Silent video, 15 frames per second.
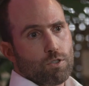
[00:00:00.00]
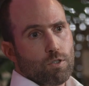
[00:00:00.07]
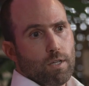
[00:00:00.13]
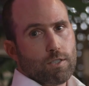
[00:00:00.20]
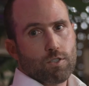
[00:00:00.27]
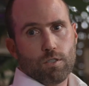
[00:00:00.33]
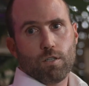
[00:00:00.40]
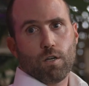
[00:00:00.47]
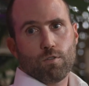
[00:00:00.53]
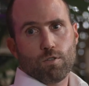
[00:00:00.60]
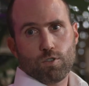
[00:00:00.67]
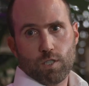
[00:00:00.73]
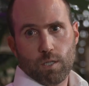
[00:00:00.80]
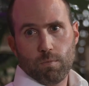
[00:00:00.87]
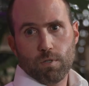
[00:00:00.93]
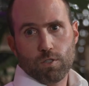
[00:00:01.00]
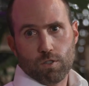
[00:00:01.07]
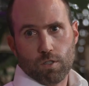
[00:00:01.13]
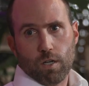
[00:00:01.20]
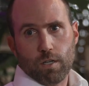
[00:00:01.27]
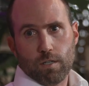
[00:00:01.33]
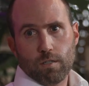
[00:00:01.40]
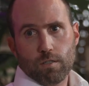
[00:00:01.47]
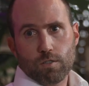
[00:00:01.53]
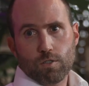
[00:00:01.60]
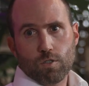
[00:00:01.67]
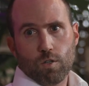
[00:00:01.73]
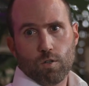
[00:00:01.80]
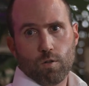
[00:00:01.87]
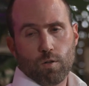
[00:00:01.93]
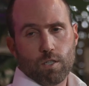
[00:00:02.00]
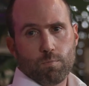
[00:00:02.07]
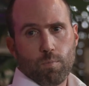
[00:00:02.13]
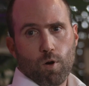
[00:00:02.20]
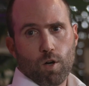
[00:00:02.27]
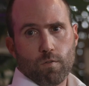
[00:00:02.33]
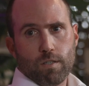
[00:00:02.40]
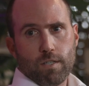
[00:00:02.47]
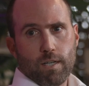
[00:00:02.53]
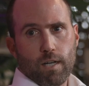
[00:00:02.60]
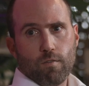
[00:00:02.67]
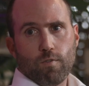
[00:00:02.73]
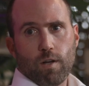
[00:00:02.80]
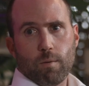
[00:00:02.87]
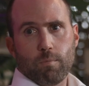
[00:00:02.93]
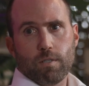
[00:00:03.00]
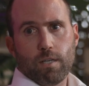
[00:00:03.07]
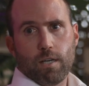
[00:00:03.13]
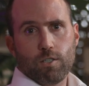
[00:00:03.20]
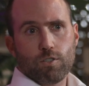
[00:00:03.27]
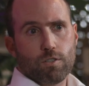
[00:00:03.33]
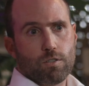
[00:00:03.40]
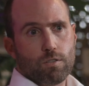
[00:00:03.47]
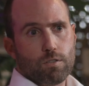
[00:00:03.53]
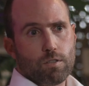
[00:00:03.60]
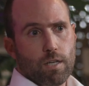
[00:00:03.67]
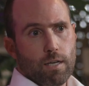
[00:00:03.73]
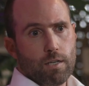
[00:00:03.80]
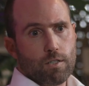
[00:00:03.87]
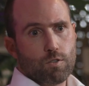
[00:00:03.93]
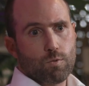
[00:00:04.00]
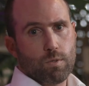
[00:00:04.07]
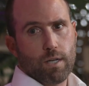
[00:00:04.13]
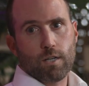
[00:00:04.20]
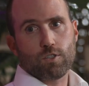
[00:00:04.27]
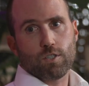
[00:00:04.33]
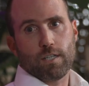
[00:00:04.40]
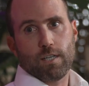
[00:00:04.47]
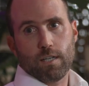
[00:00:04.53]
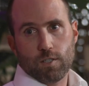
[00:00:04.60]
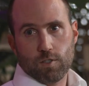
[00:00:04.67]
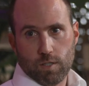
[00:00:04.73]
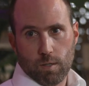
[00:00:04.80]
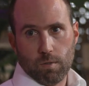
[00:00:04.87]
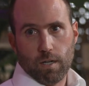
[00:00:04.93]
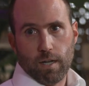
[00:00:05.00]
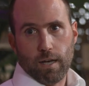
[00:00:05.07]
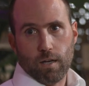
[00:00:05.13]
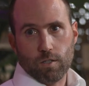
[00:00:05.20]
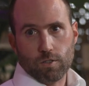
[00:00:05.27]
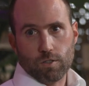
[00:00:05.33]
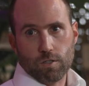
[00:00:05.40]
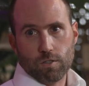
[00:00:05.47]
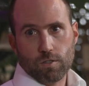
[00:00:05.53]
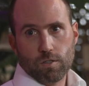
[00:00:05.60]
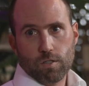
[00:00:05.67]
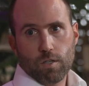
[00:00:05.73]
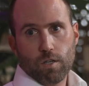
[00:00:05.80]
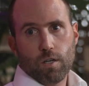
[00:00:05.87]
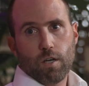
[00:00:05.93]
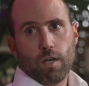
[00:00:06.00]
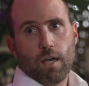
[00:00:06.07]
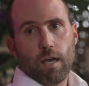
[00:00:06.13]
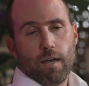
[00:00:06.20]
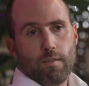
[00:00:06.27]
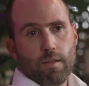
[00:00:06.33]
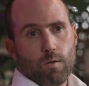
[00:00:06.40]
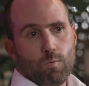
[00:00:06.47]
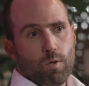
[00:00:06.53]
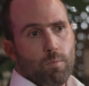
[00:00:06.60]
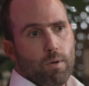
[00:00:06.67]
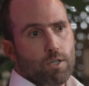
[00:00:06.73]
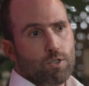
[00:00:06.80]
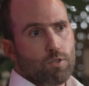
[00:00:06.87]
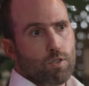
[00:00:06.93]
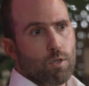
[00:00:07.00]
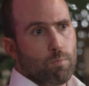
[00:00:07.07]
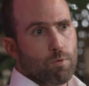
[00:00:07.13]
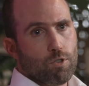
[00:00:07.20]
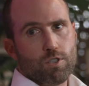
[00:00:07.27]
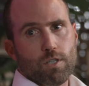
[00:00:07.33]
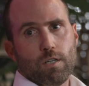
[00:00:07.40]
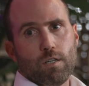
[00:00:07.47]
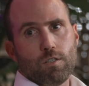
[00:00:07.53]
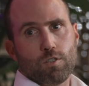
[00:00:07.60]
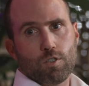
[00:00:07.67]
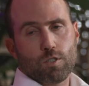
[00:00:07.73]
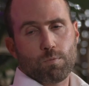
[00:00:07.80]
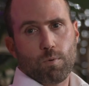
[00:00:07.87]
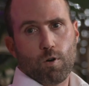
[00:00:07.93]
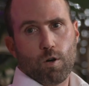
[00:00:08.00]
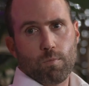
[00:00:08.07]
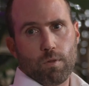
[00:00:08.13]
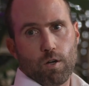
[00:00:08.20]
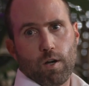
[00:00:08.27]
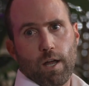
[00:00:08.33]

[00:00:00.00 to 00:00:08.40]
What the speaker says: So that's another semen study. So as part of a DNA fragmentation test, we actually get a semen analysis, and then we measure the percentage of sperm that are